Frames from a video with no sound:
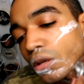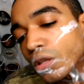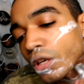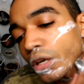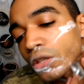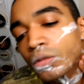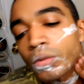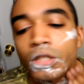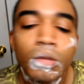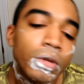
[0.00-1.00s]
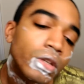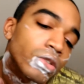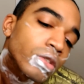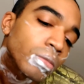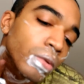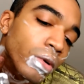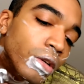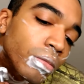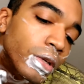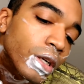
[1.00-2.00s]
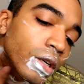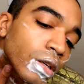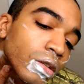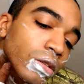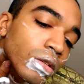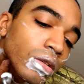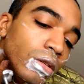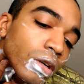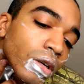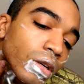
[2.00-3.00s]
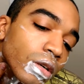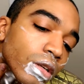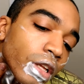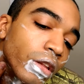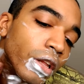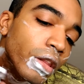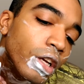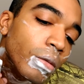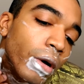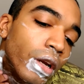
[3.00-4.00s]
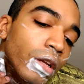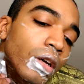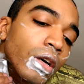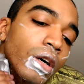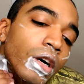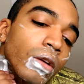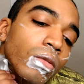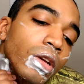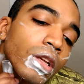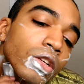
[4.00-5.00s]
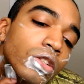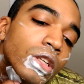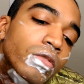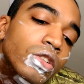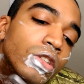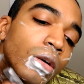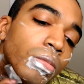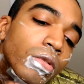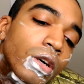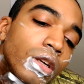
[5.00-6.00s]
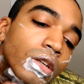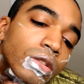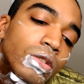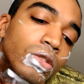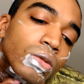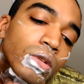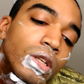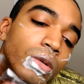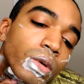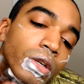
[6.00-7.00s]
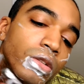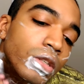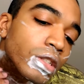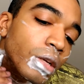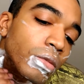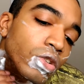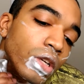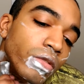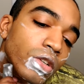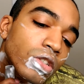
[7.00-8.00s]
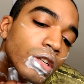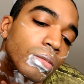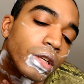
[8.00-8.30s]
And that actually brings up an interesting point, because now that I think about it, I don't think any shaving shop products are sold anywhere else except the shaving shop.